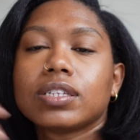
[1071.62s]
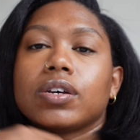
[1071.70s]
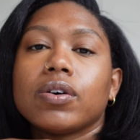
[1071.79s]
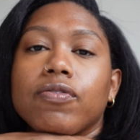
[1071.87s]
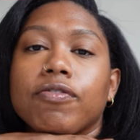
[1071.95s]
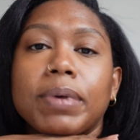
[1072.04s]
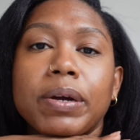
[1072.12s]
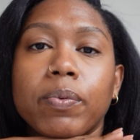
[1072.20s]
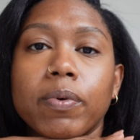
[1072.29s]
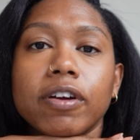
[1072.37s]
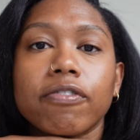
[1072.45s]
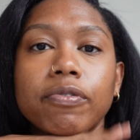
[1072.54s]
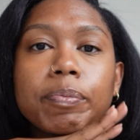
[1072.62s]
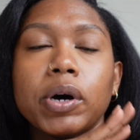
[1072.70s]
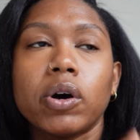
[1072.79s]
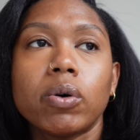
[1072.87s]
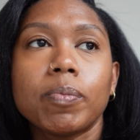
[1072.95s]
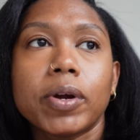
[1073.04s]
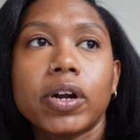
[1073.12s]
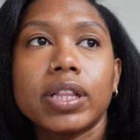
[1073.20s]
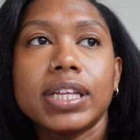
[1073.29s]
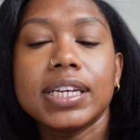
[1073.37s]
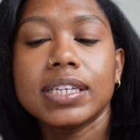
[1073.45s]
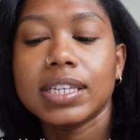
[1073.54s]
so for my work from home
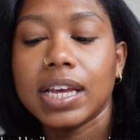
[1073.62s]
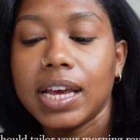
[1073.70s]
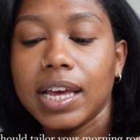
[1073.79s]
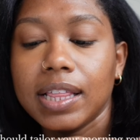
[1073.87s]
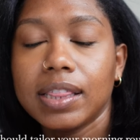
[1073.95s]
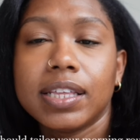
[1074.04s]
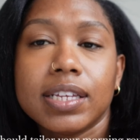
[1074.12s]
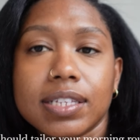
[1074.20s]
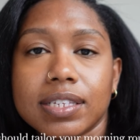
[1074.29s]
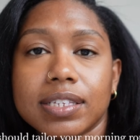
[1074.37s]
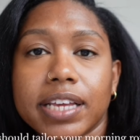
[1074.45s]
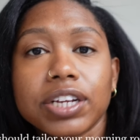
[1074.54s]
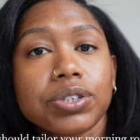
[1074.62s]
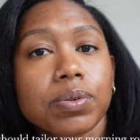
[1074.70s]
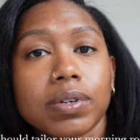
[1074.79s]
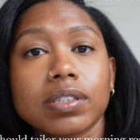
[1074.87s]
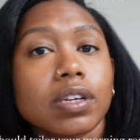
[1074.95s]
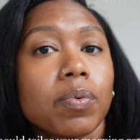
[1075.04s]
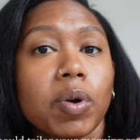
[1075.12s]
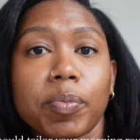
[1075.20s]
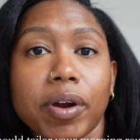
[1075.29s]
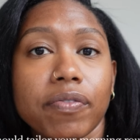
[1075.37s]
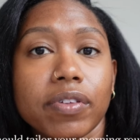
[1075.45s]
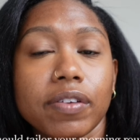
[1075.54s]
girlies, this schedule is gonna
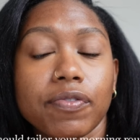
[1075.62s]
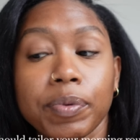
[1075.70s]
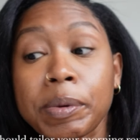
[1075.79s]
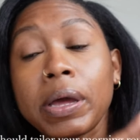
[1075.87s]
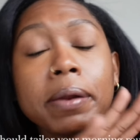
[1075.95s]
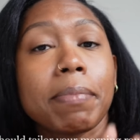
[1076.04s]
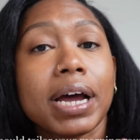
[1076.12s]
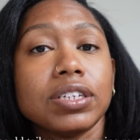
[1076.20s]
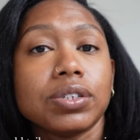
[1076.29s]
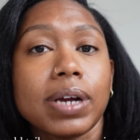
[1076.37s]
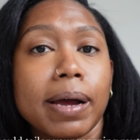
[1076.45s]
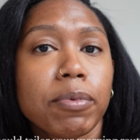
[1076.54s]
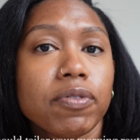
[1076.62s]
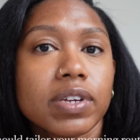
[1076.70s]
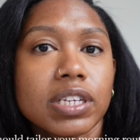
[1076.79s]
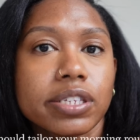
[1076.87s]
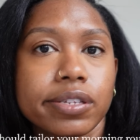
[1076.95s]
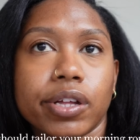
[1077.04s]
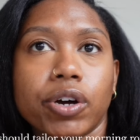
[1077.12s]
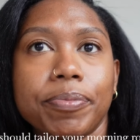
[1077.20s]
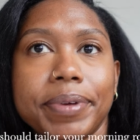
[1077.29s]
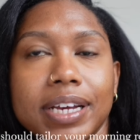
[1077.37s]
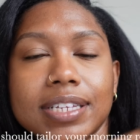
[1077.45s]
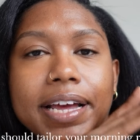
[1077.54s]
work perfectly for you. And mind you, I'm moving slow
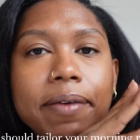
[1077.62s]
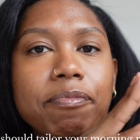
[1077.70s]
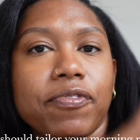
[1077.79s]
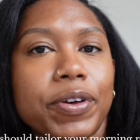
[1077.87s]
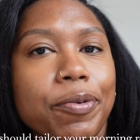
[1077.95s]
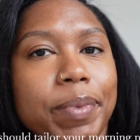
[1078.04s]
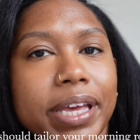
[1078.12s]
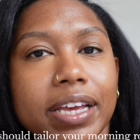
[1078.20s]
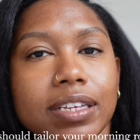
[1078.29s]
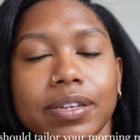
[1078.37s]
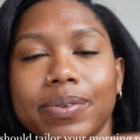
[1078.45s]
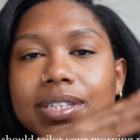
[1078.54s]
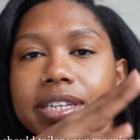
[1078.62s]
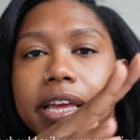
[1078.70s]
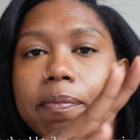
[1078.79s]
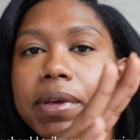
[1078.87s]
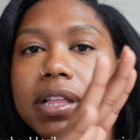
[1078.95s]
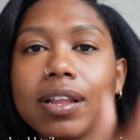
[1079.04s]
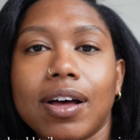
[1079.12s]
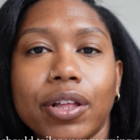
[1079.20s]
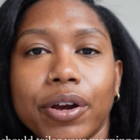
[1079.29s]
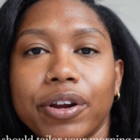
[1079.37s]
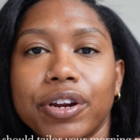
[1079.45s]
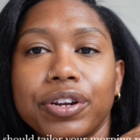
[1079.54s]
because I'm filming, so it's taking me a lot
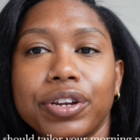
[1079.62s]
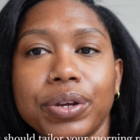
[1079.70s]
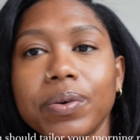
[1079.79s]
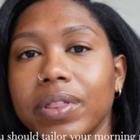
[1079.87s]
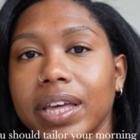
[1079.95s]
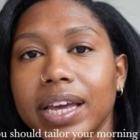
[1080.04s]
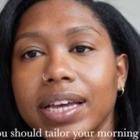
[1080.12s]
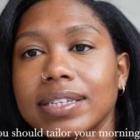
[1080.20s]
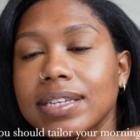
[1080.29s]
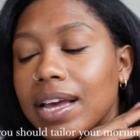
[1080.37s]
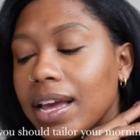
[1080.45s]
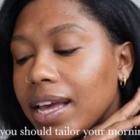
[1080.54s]
longer to do things.